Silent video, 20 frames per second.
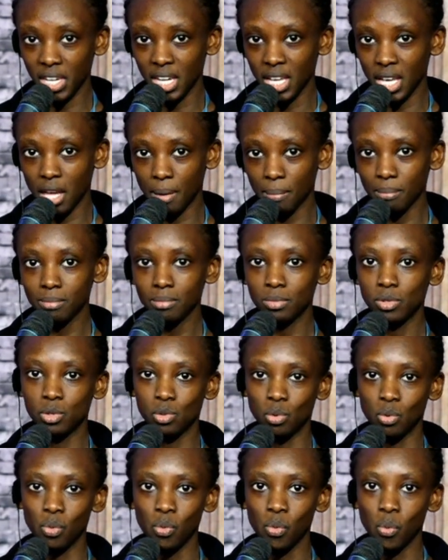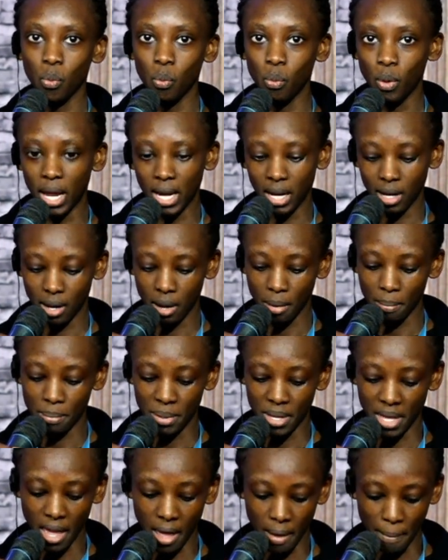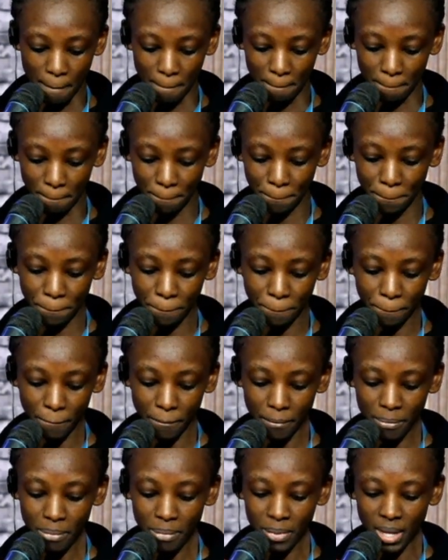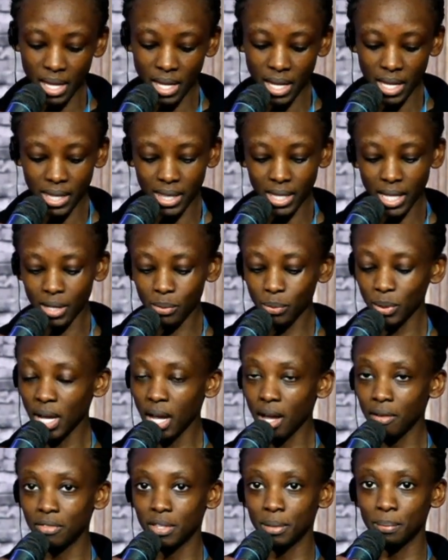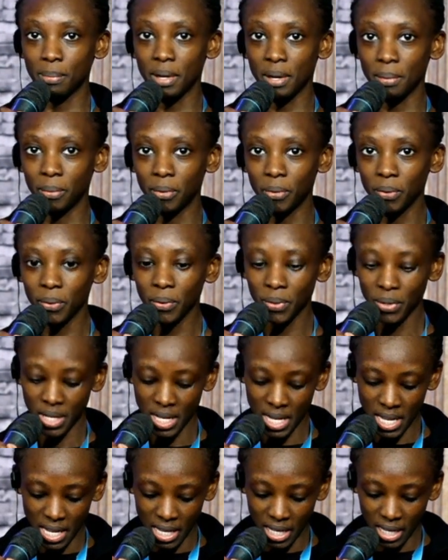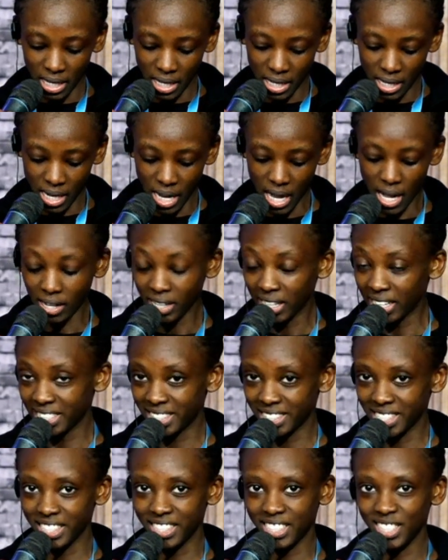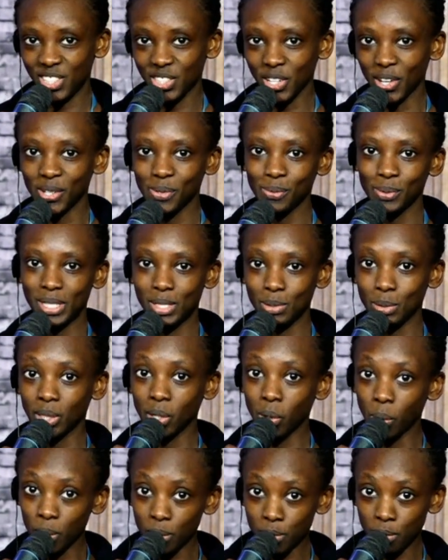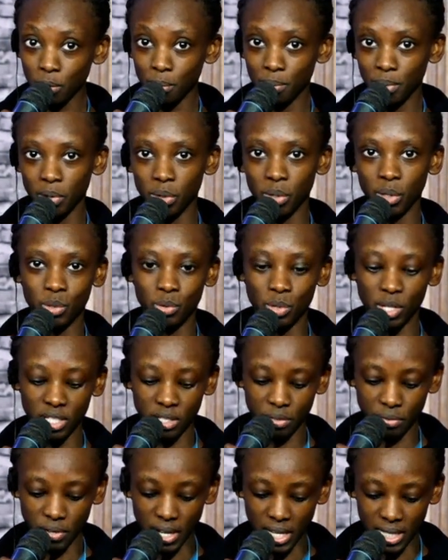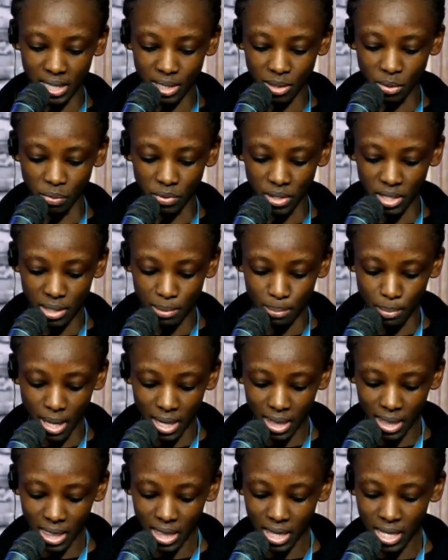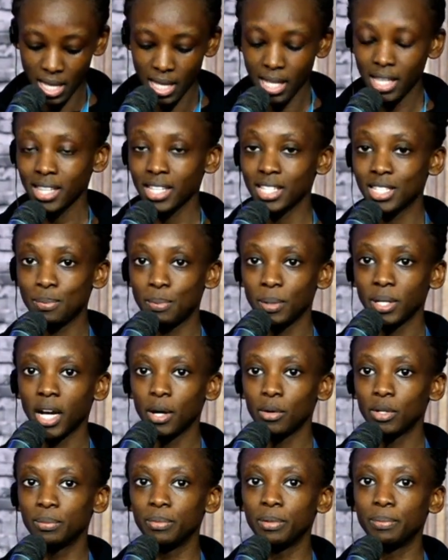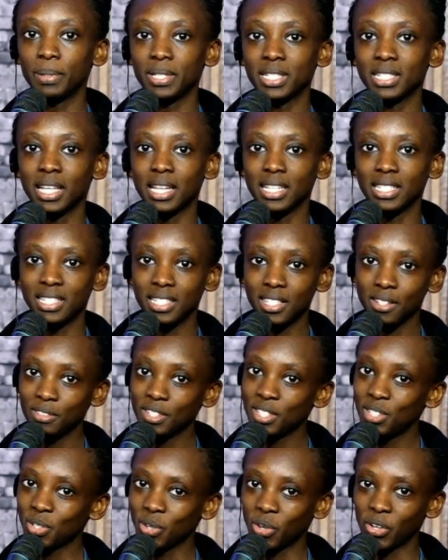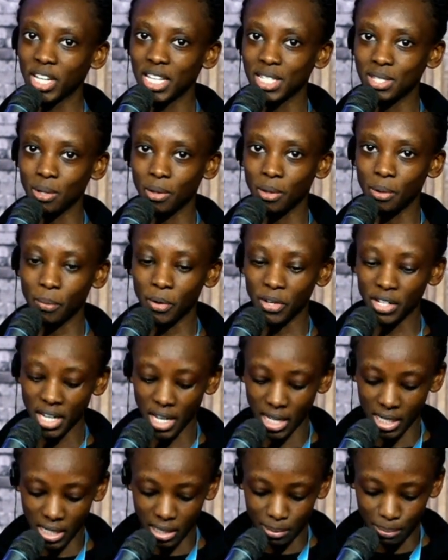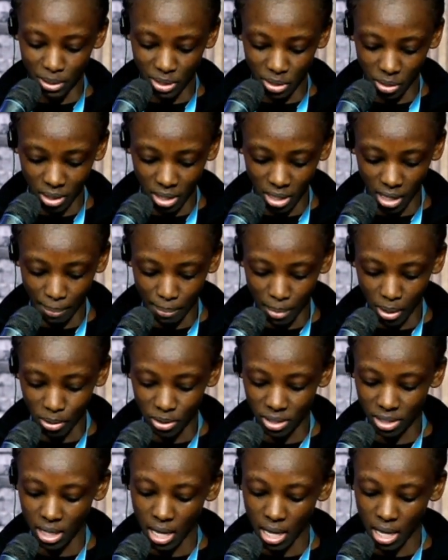a.m. to 1 p.m. And then we have the memo, August edition, which will also be on the 21st of this month. The speaker will be Pastor Stephen Jeroge Solomon, and he'll be talking about